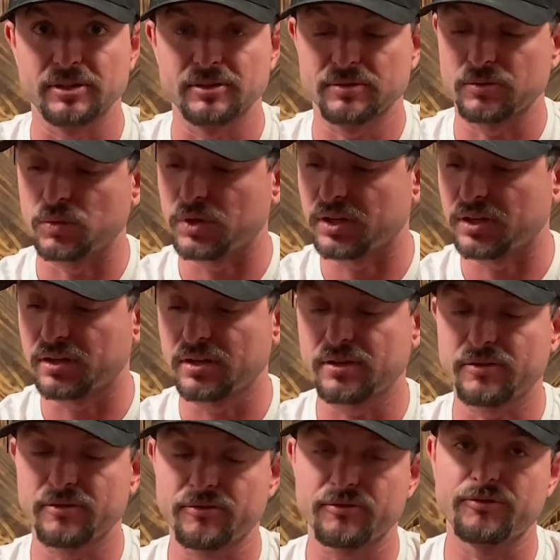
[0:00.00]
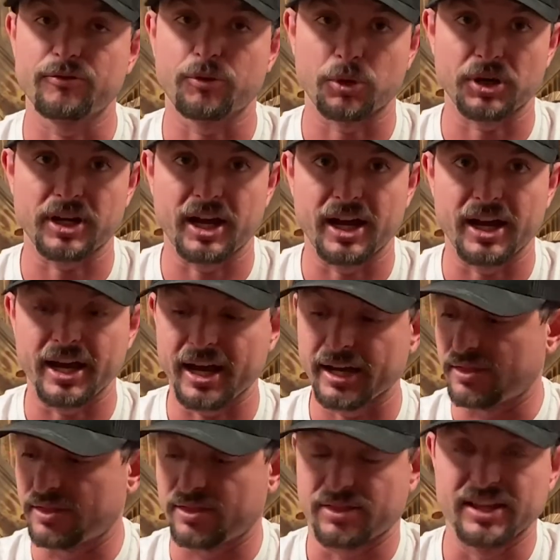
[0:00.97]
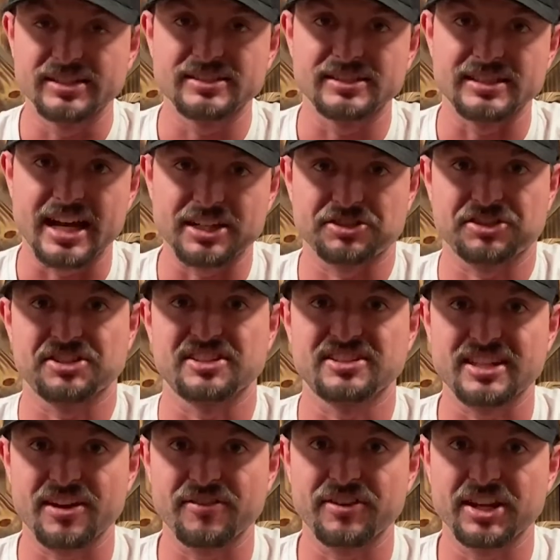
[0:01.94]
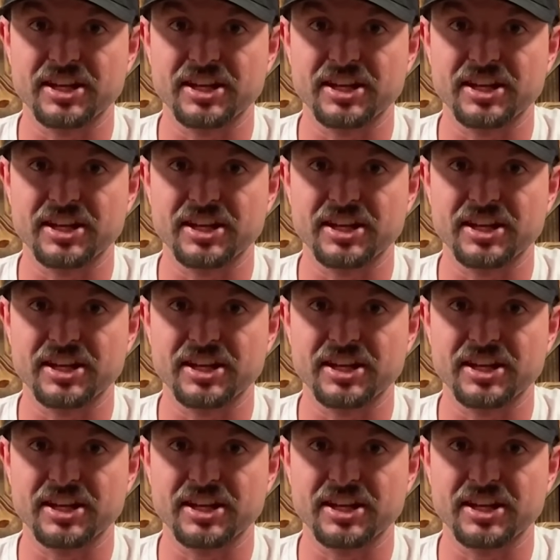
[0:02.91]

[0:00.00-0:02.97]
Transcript: one for kayak. This is actually the 7-inch